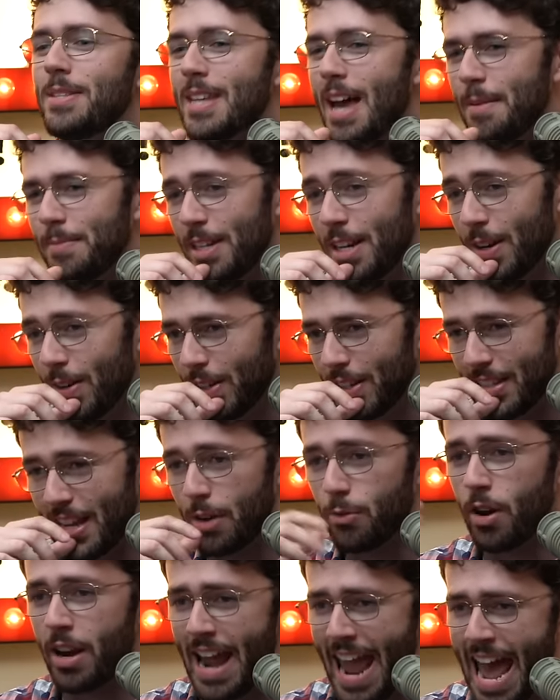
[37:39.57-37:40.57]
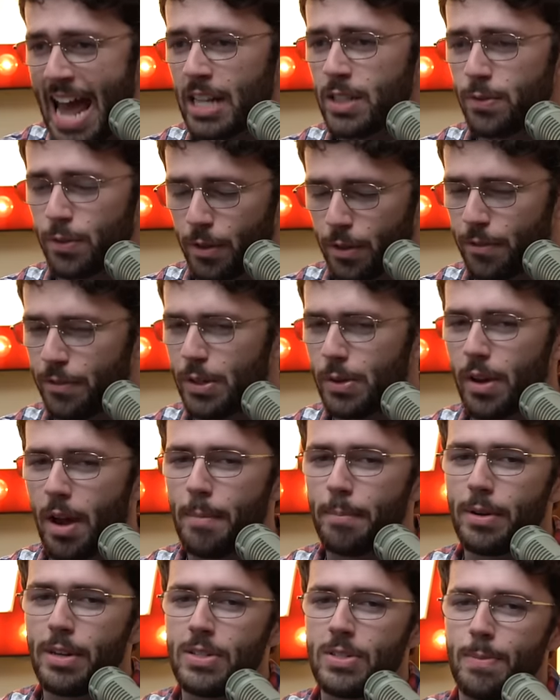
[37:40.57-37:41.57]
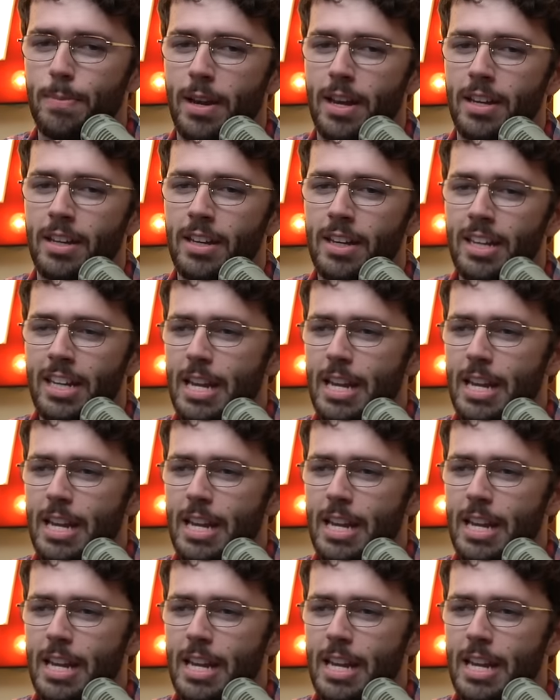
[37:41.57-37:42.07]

time, you know, because I run ads for a few companies in my